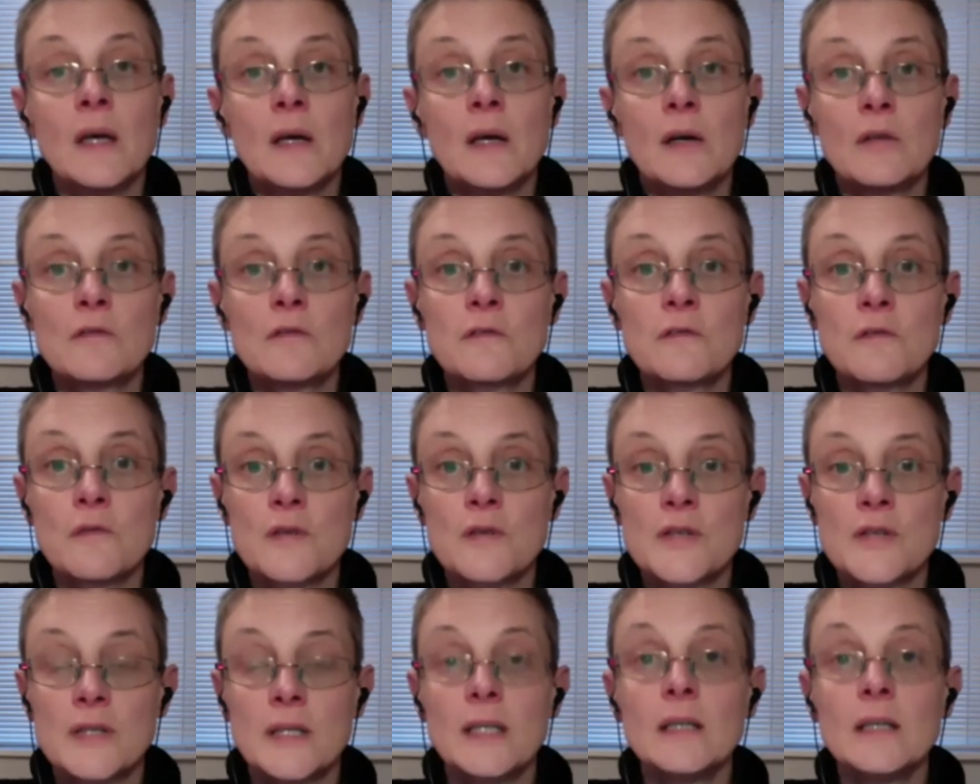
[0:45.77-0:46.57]

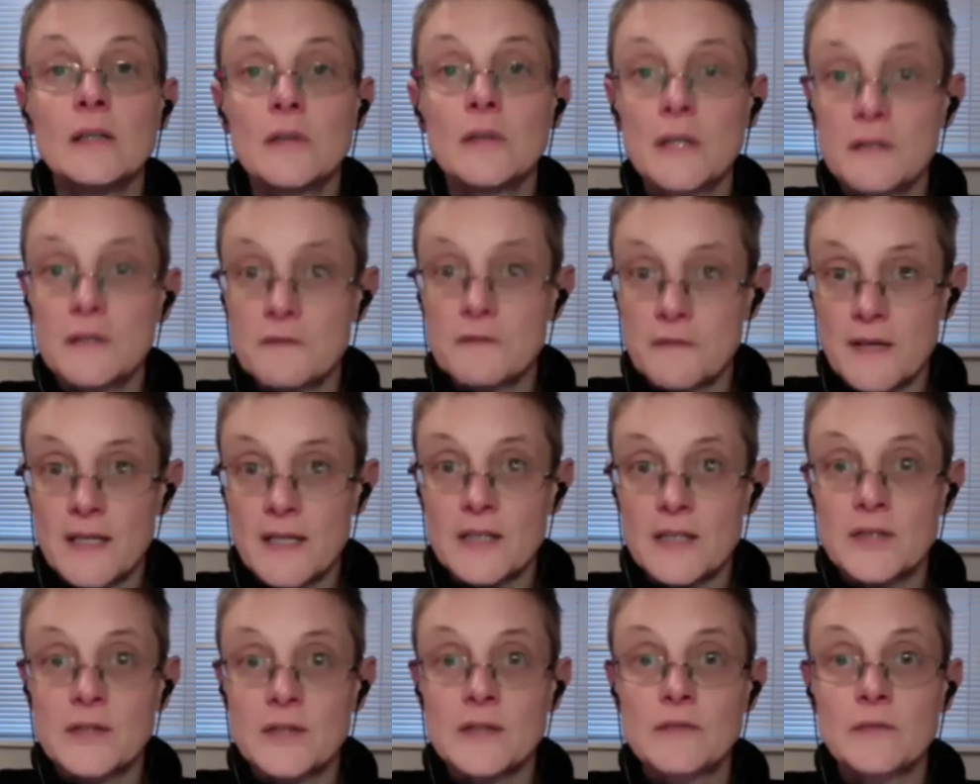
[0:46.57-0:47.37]
unfortunately, lung
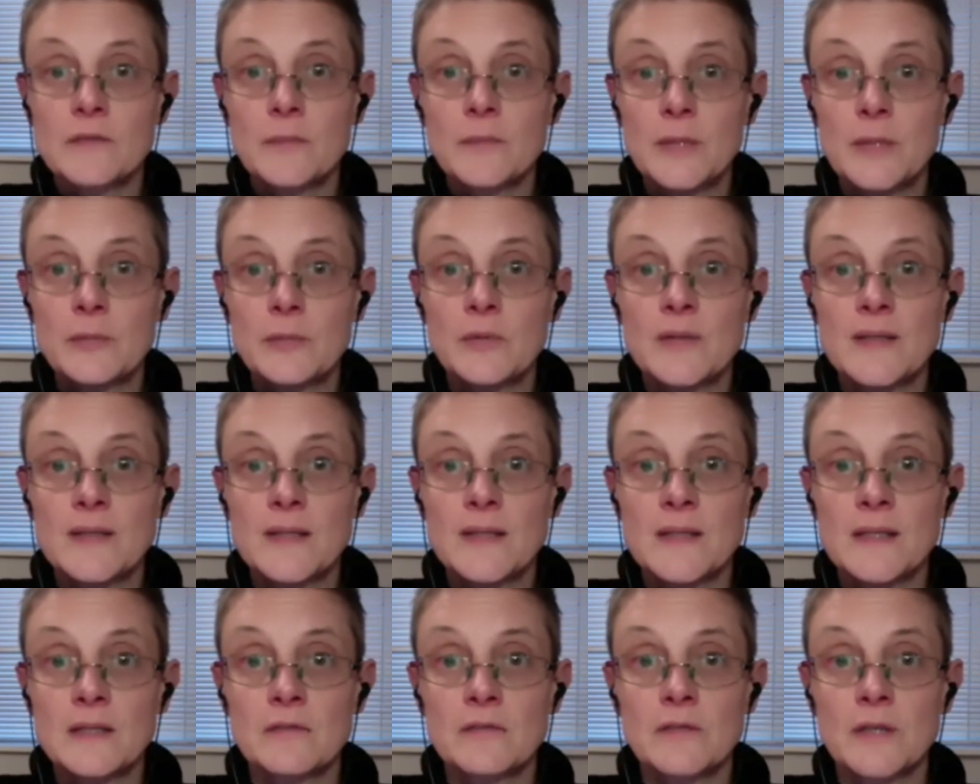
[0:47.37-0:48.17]
infections for people with
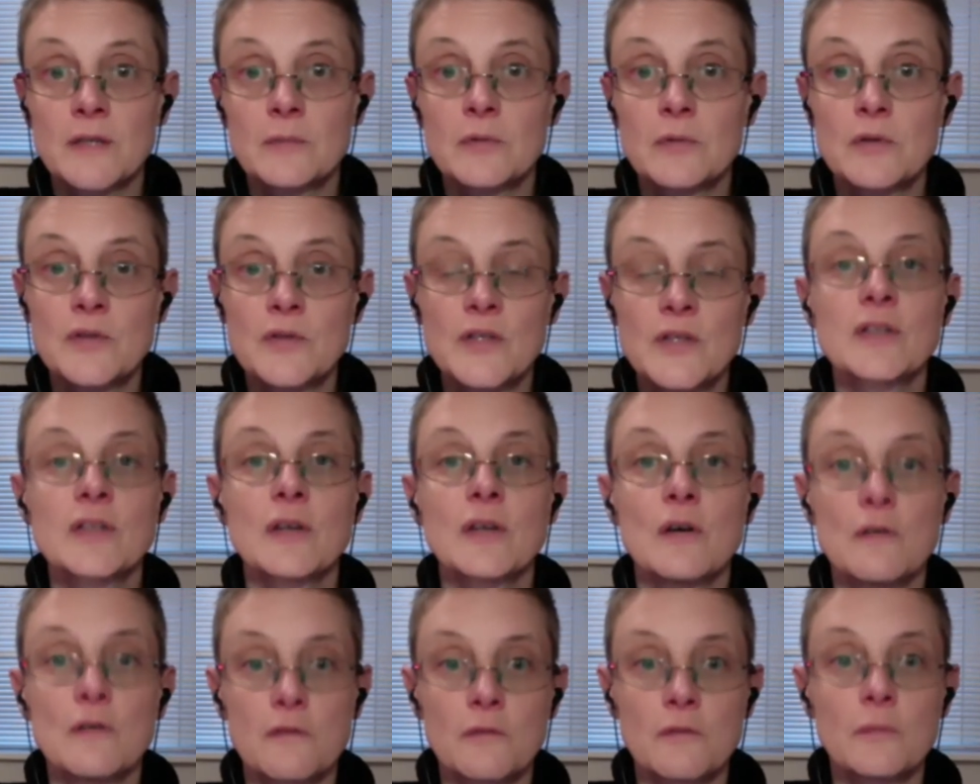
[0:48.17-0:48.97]
cystic fibrosis
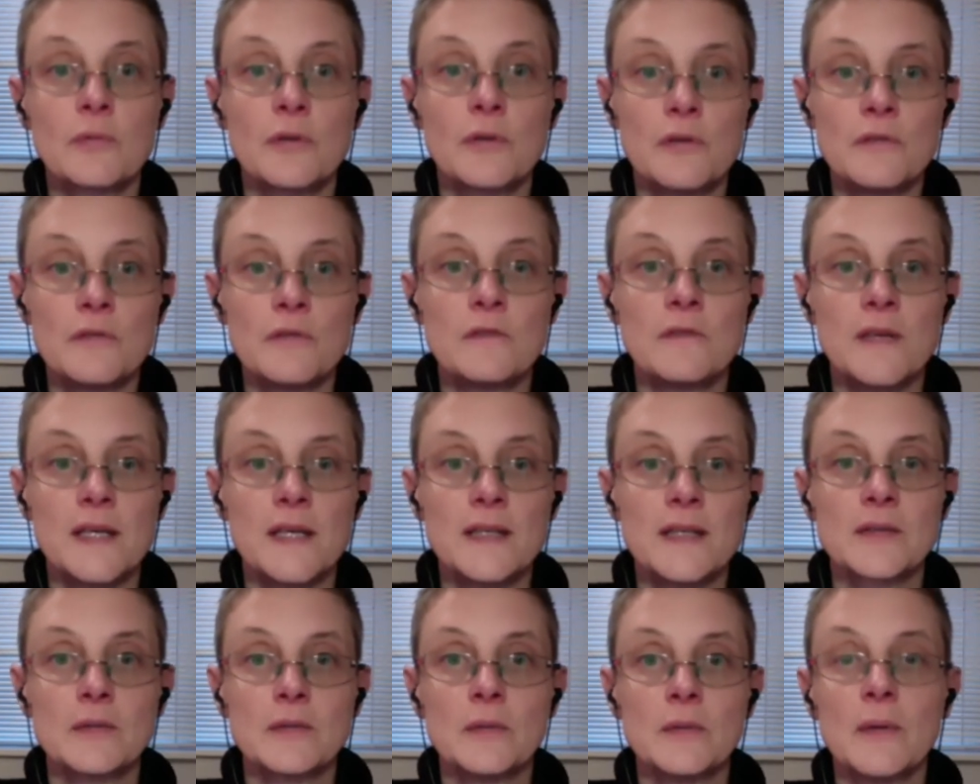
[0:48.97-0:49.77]
often prove
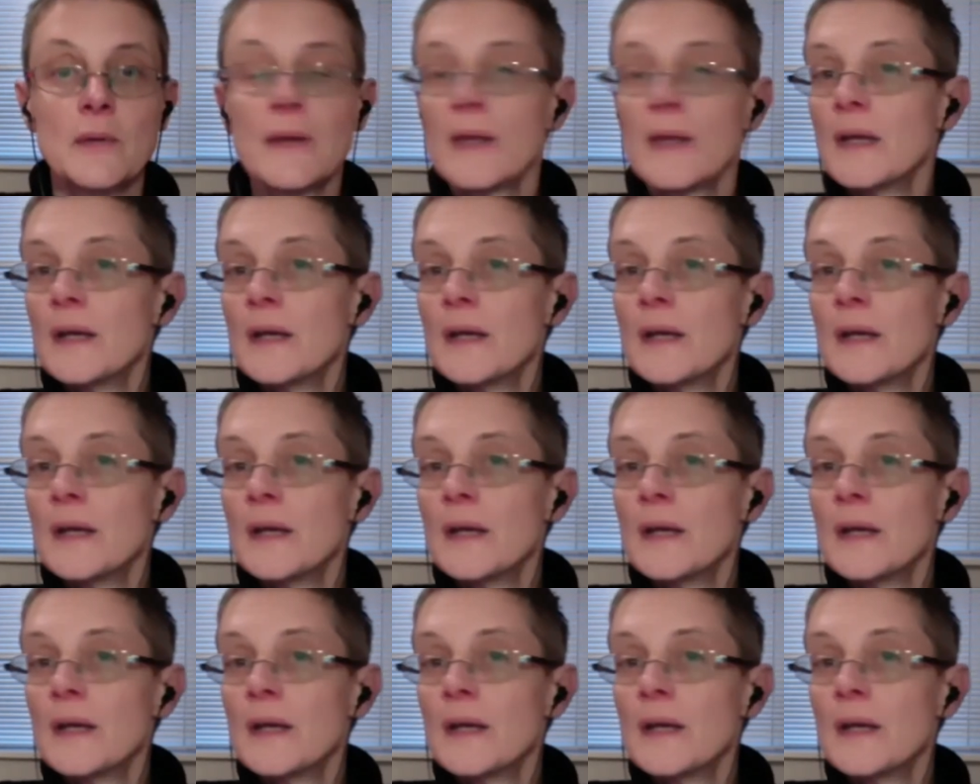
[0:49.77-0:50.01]
fatal.